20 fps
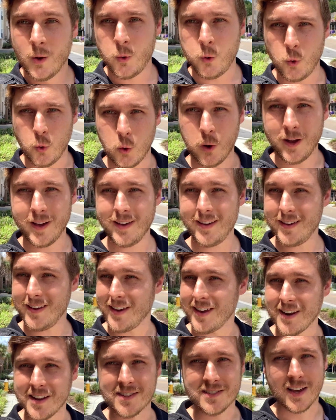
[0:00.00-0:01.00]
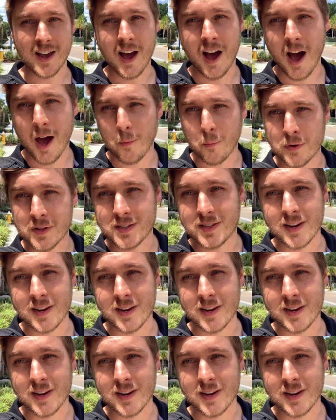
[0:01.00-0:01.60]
Whew, it is a hot one